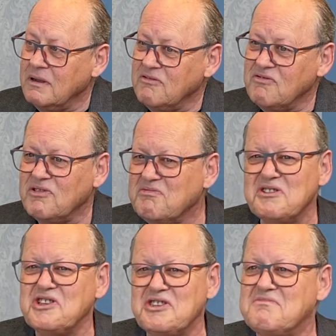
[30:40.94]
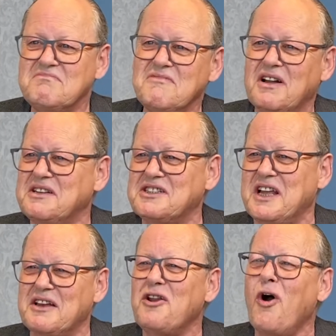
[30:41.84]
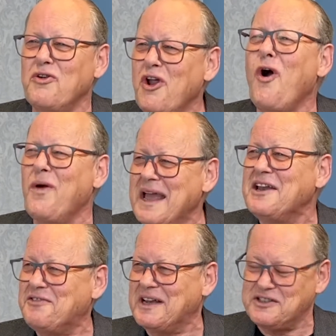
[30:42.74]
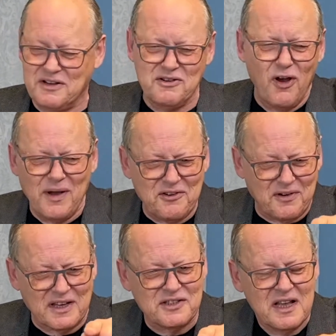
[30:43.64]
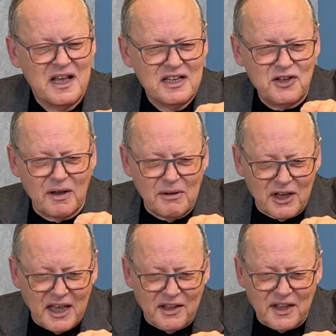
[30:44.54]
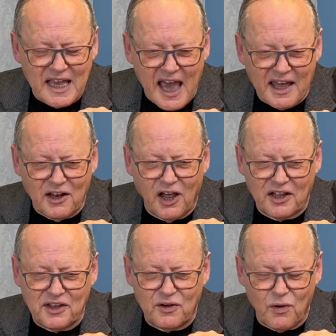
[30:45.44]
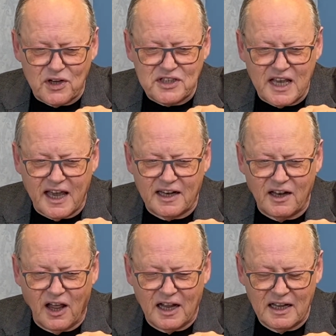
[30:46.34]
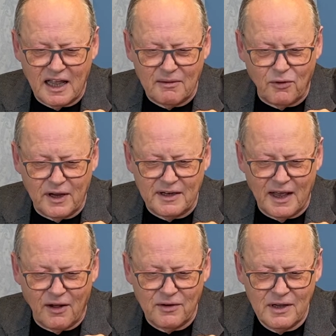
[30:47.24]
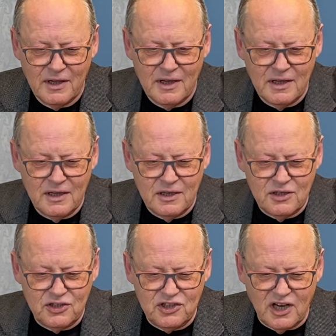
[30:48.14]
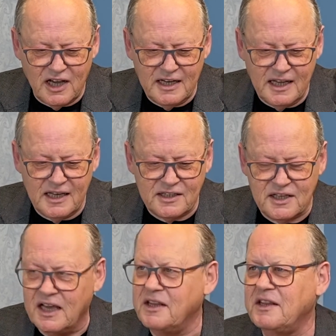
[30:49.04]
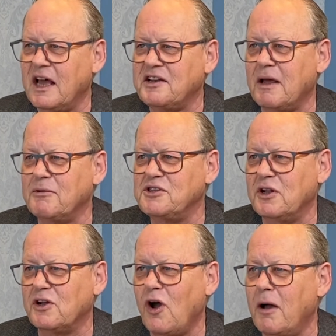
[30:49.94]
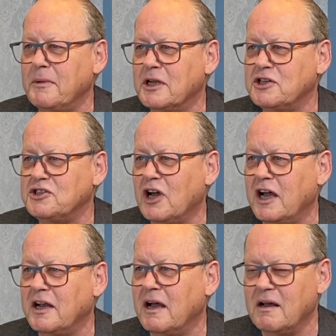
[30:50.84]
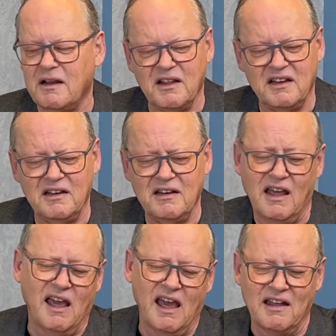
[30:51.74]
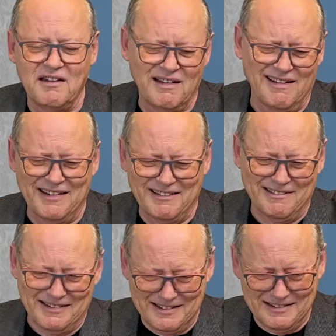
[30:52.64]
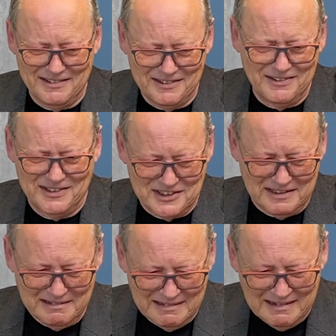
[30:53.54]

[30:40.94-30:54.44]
Well, just not, you just say, no, not no, interest, no interest. No interest. No interest. Okay. So I'm looking at the catalog, the course catalog. I'm going down Chinese. And at that time, it was still communist China. I don't know. Who wants to?